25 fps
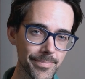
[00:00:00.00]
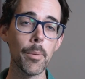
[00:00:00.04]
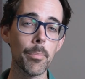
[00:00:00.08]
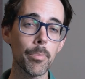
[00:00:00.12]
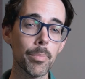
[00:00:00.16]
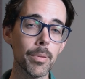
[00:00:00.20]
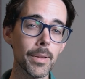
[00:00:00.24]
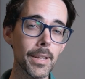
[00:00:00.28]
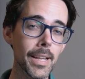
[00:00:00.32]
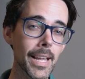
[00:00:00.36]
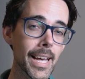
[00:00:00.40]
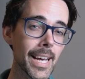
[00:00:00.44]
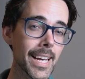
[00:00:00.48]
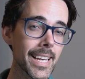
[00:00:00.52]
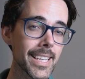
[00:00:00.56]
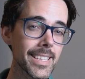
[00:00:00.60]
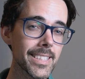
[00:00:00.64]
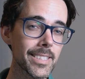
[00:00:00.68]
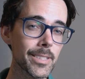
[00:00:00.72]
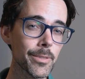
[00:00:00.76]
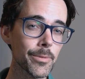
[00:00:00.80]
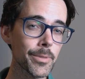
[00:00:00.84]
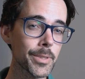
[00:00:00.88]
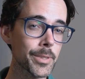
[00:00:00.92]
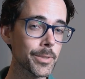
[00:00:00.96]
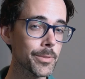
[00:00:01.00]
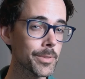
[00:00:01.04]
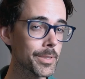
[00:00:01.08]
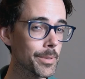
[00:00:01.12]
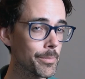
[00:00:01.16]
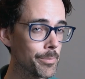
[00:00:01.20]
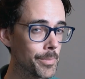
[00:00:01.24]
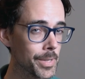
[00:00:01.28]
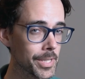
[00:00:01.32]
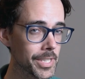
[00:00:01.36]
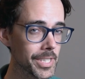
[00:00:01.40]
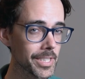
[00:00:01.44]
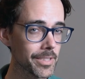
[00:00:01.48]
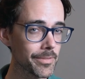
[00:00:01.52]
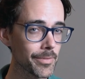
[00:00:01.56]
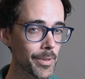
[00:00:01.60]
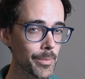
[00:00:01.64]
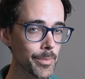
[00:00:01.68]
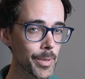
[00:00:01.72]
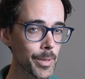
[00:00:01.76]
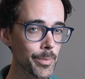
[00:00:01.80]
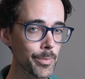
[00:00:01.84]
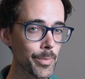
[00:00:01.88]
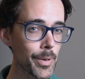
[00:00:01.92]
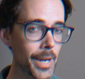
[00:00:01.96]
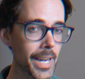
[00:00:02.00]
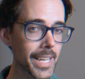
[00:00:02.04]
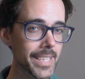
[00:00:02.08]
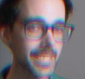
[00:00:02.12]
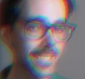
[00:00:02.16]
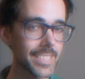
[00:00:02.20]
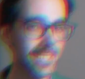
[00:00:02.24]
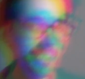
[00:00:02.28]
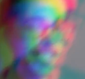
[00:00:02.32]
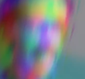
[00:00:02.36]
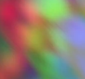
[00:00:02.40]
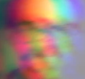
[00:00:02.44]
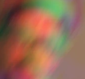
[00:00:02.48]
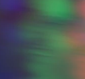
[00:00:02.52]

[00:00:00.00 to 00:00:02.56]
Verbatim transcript: A plan to reduce emissions from your practice